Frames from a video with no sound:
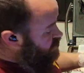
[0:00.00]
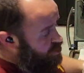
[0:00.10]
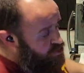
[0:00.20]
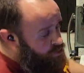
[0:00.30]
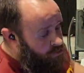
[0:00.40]

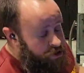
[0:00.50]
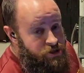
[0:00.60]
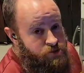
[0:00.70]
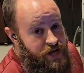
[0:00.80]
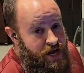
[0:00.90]
So what we're
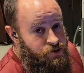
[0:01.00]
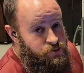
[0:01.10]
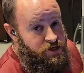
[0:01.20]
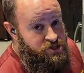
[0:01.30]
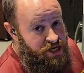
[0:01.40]
going to do now is
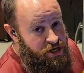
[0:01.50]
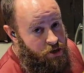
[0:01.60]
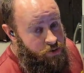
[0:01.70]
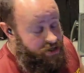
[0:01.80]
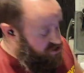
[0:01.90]
we're going to take
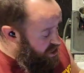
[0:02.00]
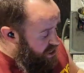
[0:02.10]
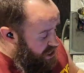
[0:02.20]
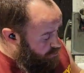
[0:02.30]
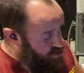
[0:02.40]
our wings
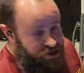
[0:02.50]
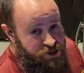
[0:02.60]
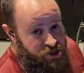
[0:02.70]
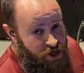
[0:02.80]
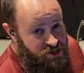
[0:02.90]
and we're just
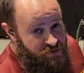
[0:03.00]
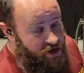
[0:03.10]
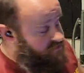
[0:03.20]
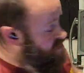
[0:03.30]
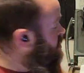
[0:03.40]
going to toss them in
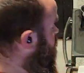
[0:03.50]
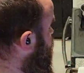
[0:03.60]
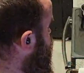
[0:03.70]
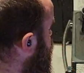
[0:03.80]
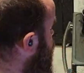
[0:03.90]
our flour
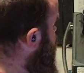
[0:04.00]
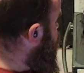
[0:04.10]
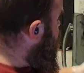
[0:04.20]
mixture.